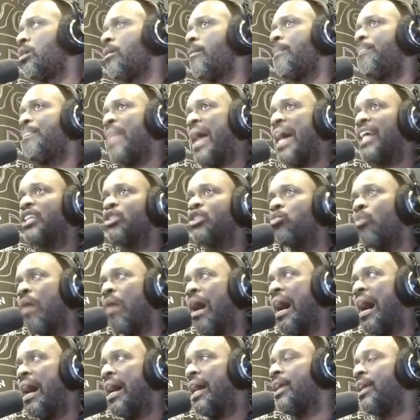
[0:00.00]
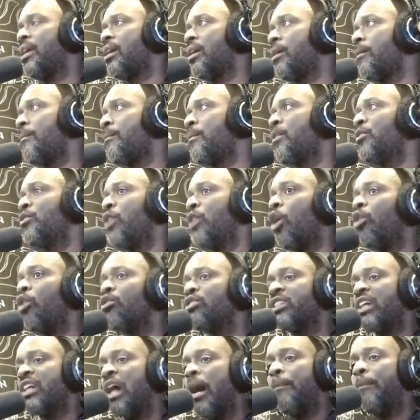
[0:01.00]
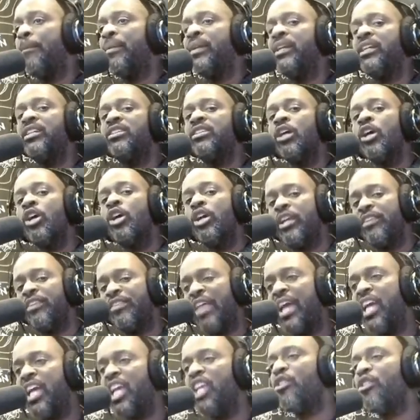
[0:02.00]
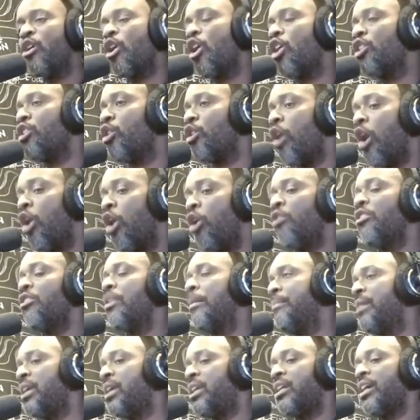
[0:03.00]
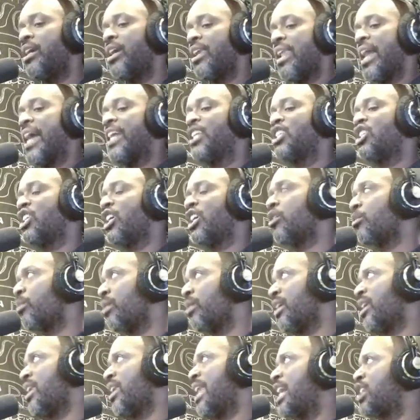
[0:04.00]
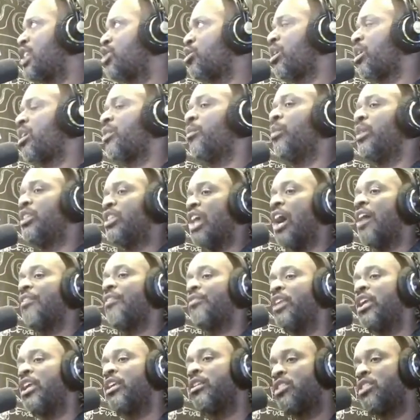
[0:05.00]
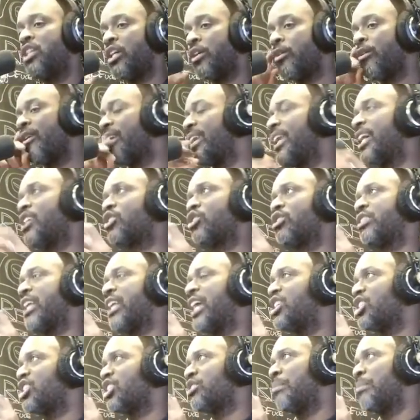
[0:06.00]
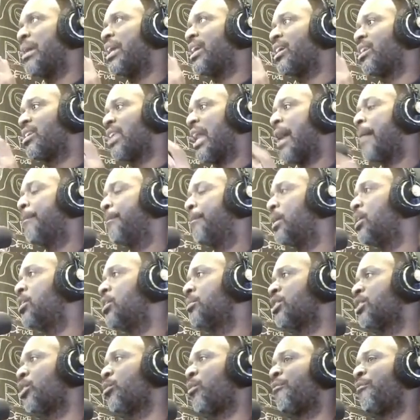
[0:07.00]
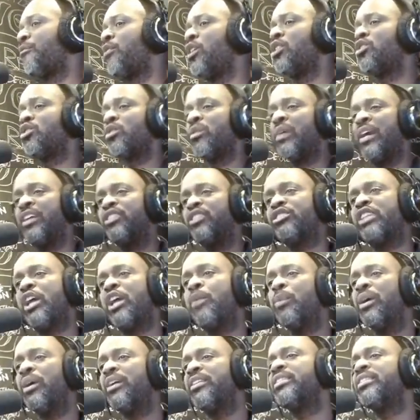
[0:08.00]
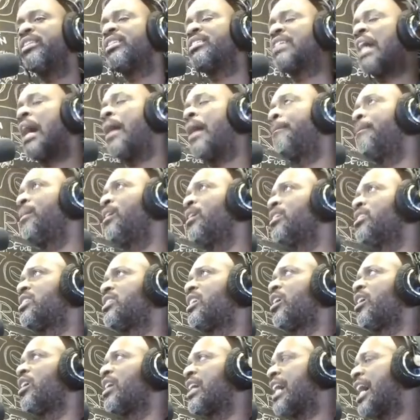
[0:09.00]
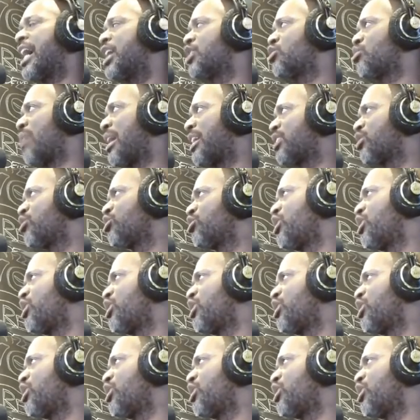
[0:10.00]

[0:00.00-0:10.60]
That's why those companies they either own the media like General Electric, where y'all think General Electric, they just making light bulbs and refrigerators. They're one of the top military contractors